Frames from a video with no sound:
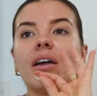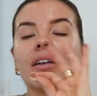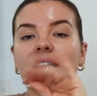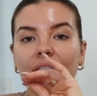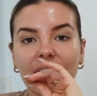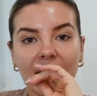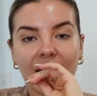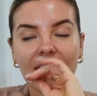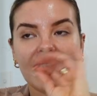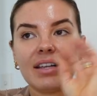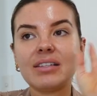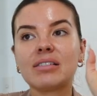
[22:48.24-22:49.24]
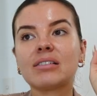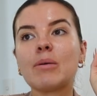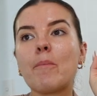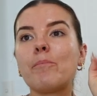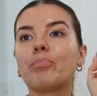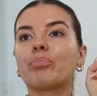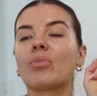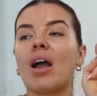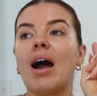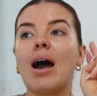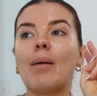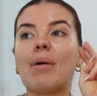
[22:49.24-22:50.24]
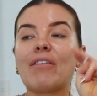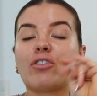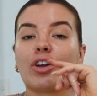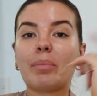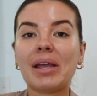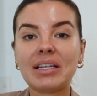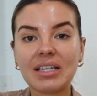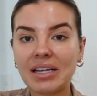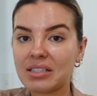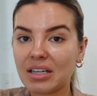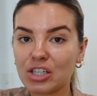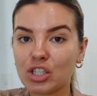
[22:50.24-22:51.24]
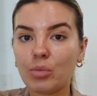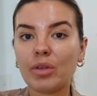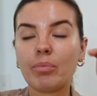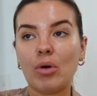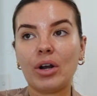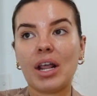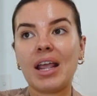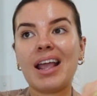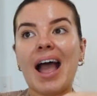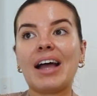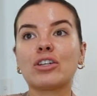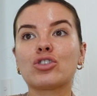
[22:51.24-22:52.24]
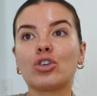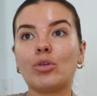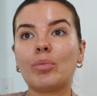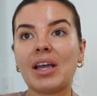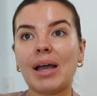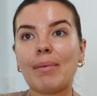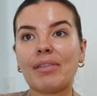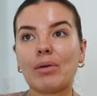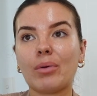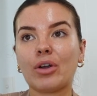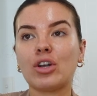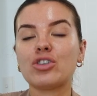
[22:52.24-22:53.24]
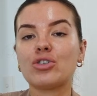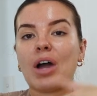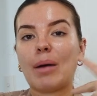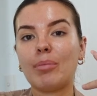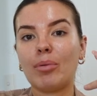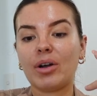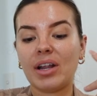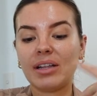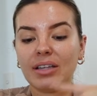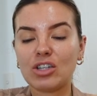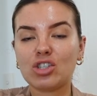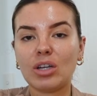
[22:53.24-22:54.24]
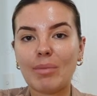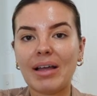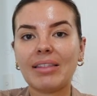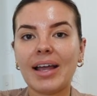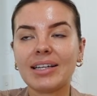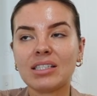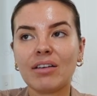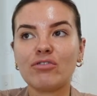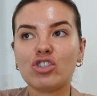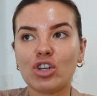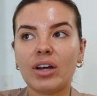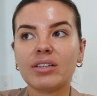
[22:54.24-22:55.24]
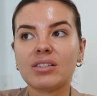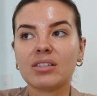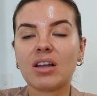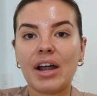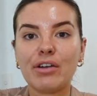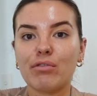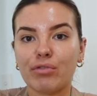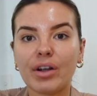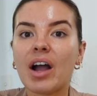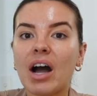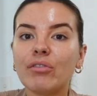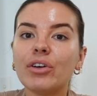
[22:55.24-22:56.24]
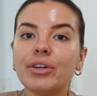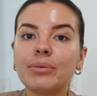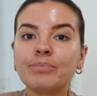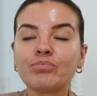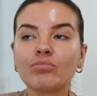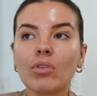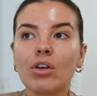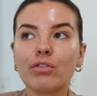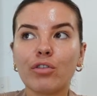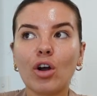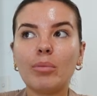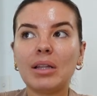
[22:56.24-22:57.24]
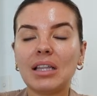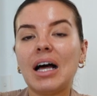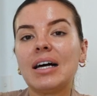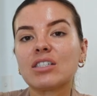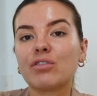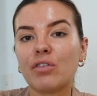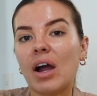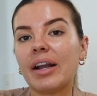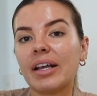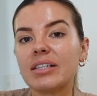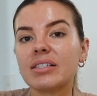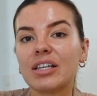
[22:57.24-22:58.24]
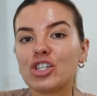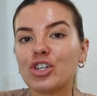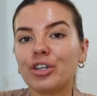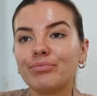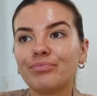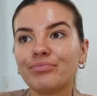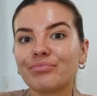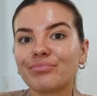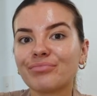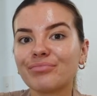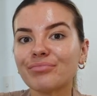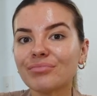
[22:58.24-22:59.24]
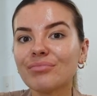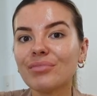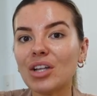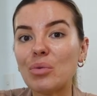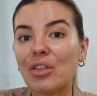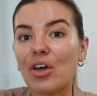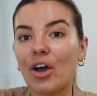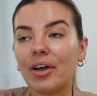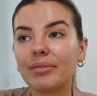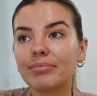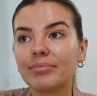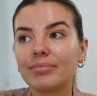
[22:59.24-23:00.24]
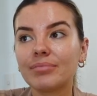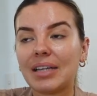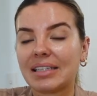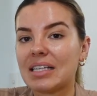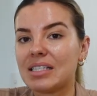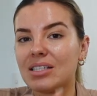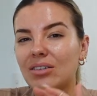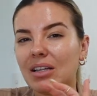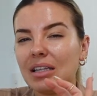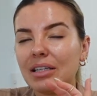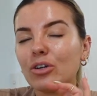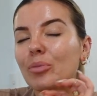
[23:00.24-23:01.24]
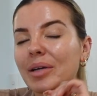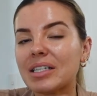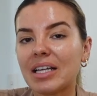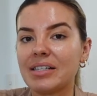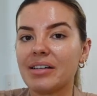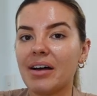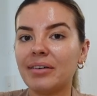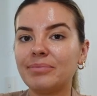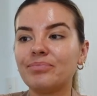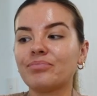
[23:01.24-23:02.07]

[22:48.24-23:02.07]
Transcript: Get the keys, um, I've got a PT session with Bonnie at 2 p.m. I think we're going to do upper body. Literally, my legs have just kind of recovered from last Friday's session with her. Like, they're still a little bit tender.